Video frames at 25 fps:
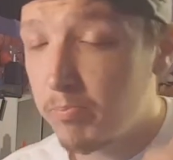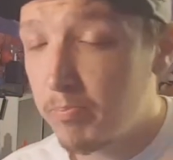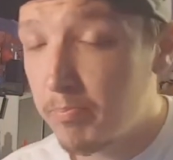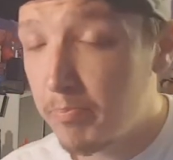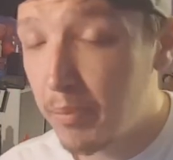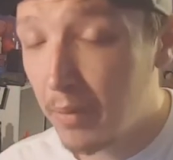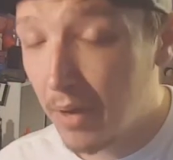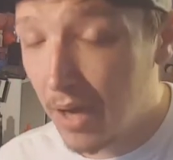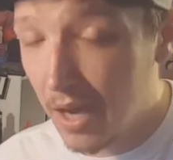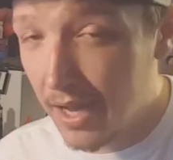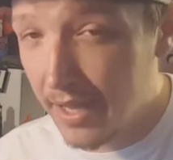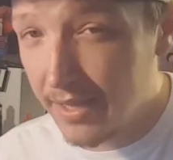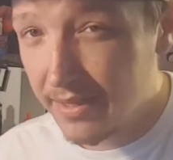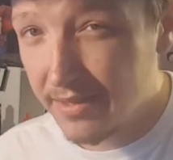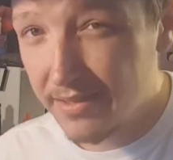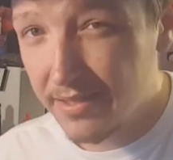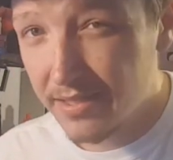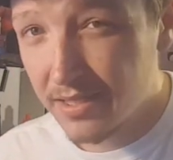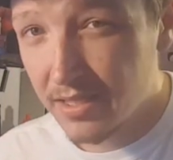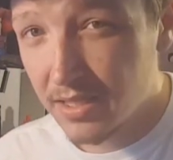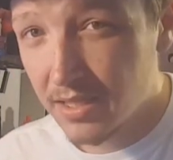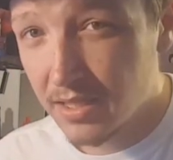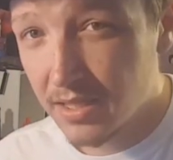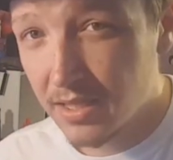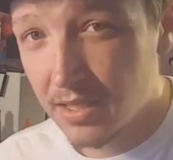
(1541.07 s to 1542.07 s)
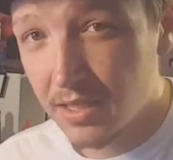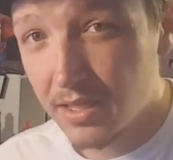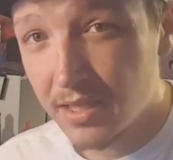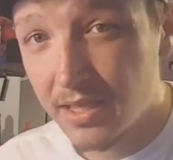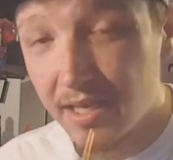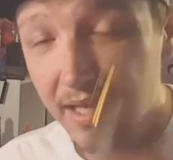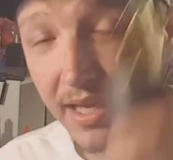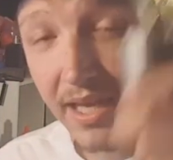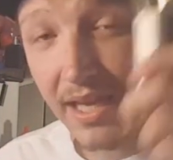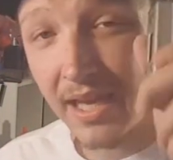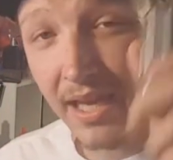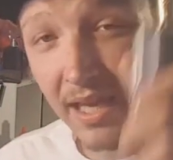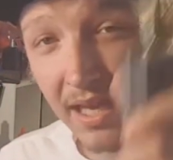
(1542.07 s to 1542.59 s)
But
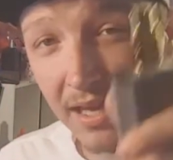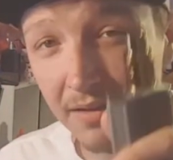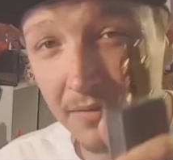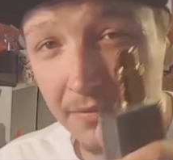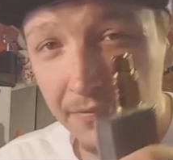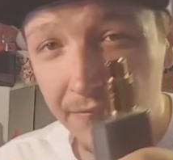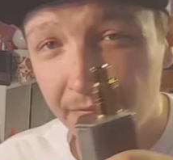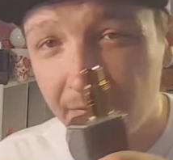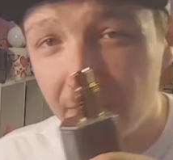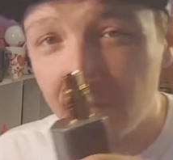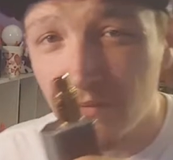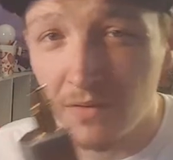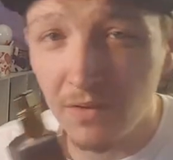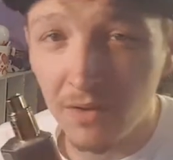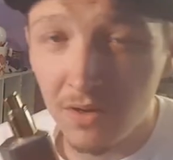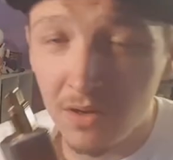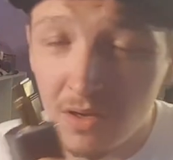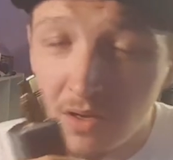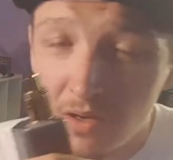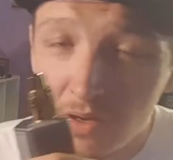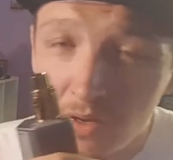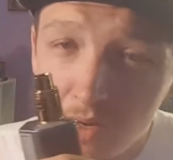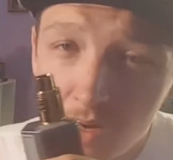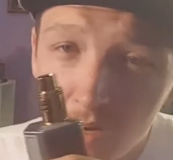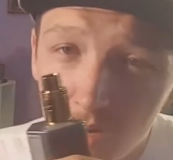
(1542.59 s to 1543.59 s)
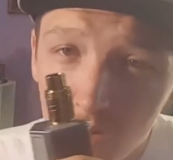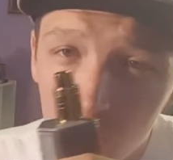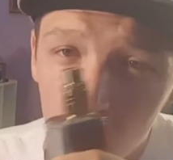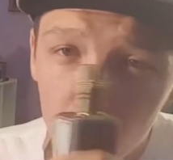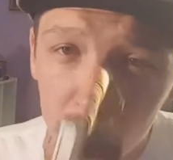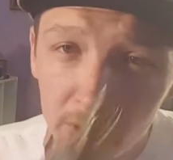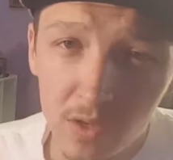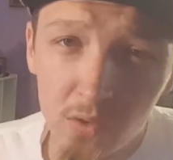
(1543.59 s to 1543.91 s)
if we